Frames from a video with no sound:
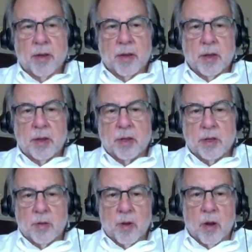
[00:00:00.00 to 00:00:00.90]
It
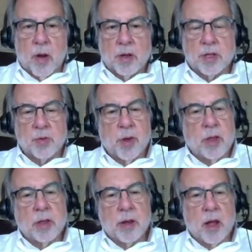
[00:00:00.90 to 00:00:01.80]
is a
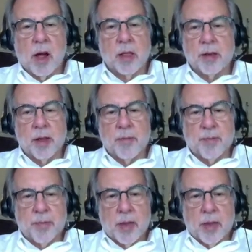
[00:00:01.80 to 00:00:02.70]
sweet little holiday.
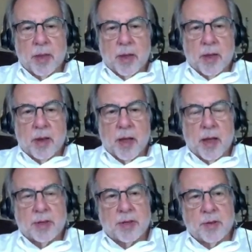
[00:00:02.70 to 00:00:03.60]
It
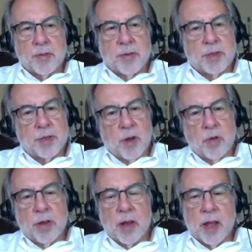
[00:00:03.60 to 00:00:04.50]
has
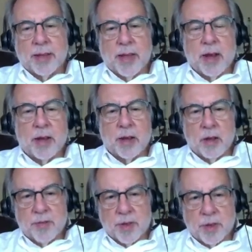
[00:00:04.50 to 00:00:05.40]
so little identity
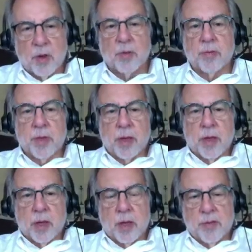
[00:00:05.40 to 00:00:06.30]
of its own.
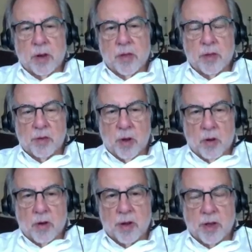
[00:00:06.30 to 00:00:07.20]
Even in the
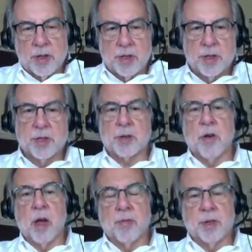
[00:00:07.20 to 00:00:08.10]
Torah, it's
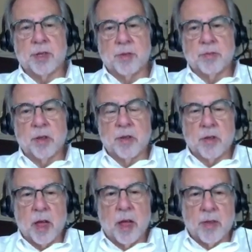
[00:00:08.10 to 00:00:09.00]
described as simply the
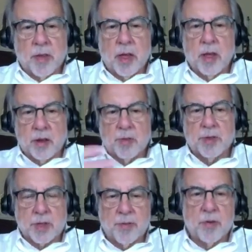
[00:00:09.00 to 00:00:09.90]
day at the end of
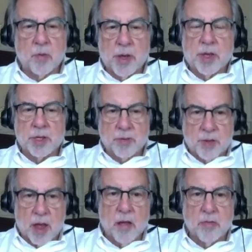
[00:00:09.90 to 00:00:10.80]
7 weeks
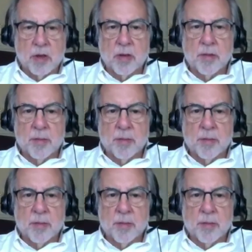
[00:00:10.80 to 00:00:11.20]
of counting,